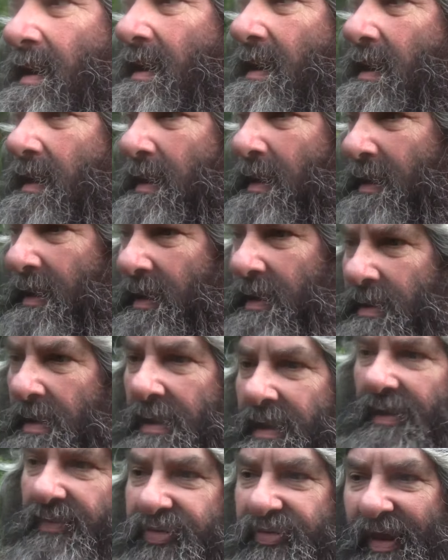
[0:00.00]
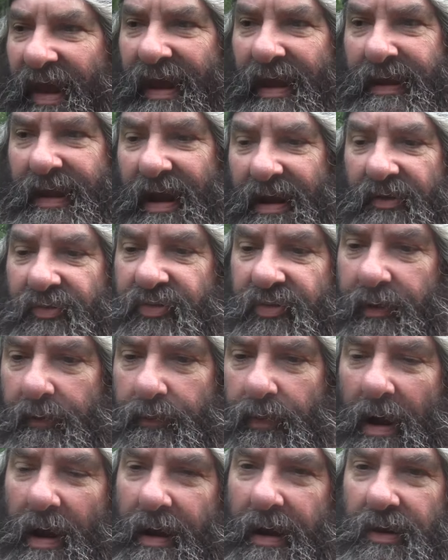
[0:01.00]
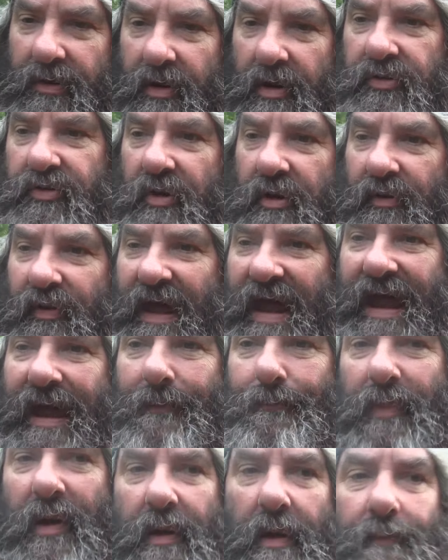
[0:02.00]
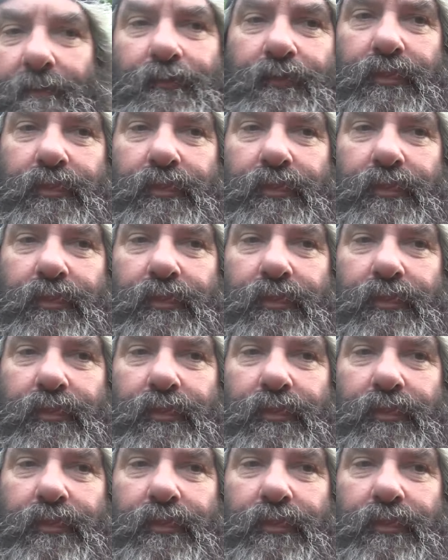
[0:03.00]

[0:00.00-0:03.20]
uh, that's sad that she wanted to do that, but